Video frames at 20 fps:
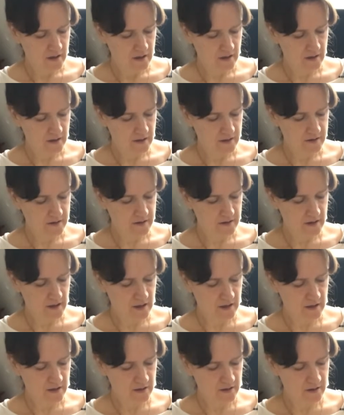that's
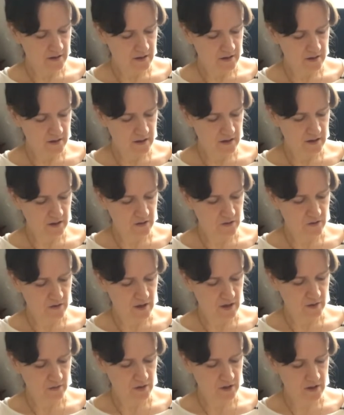done, you can do
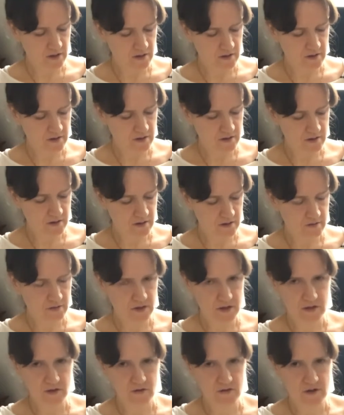that one. You
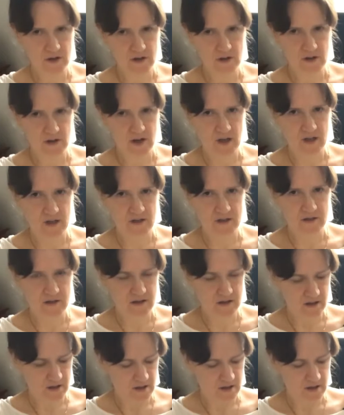can do the other hand.